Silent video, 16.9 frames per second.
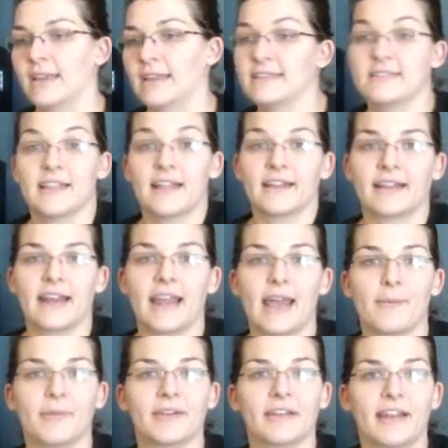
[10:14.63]
it's not gonna
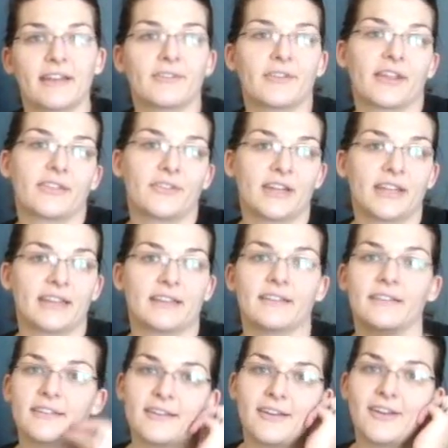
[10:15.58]
happen I'd rather knit
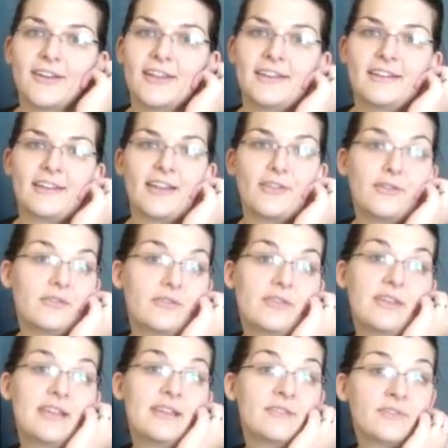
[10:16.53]
on other
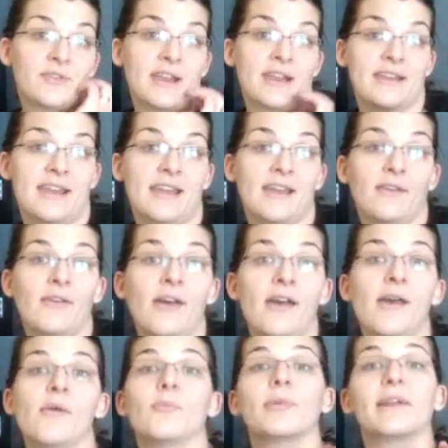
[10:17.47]
things right now
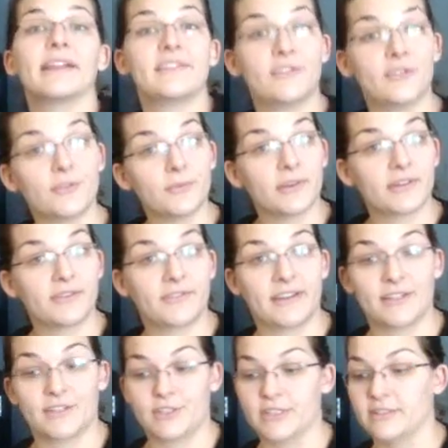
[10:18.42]
but I do want to
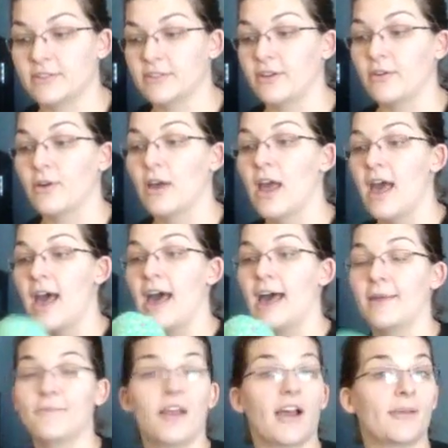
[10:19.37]
finish it so
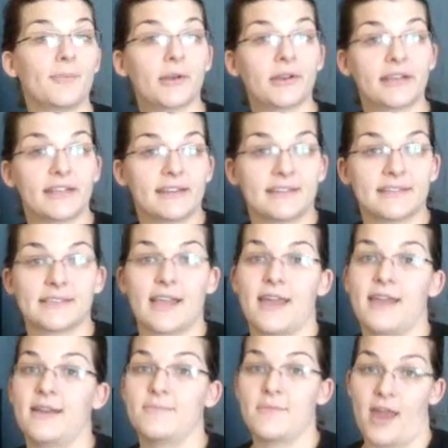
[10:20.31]
I'm not putting it
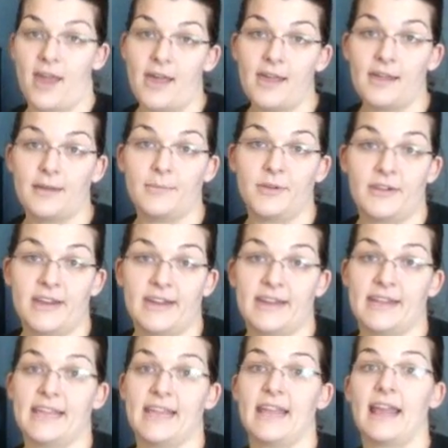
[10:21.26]
aside I'm not
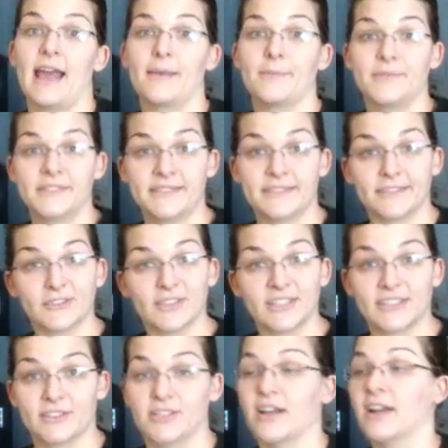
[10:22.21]
hibernating it I'm still
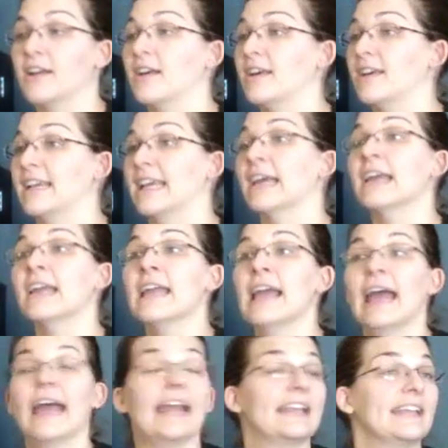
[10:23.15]
gonna talk on it
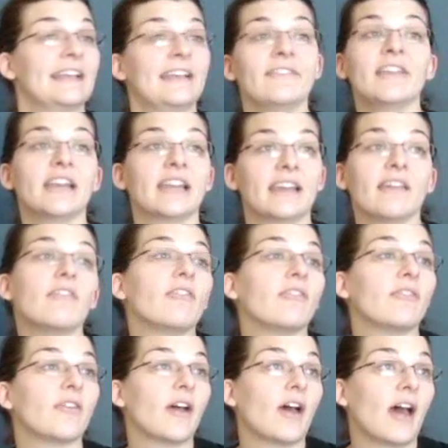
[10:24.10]
and even
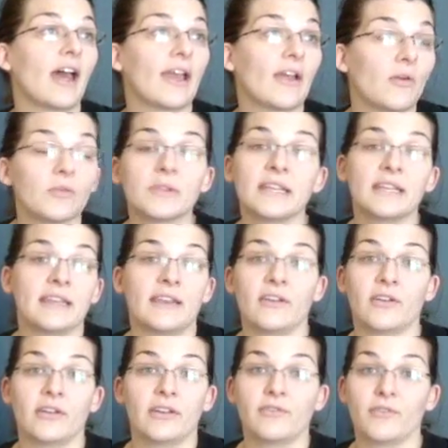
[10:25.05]
if I only
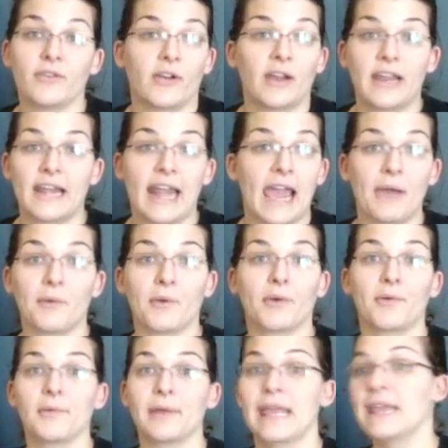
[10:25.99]
knit on it for an
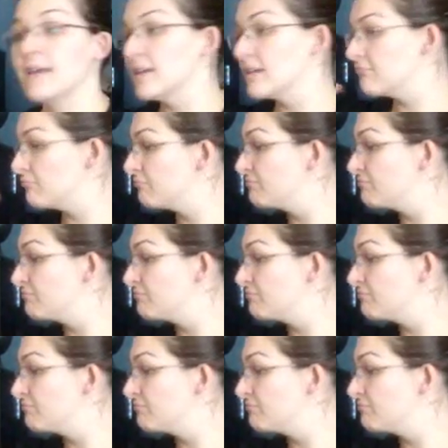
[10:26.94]
hour a week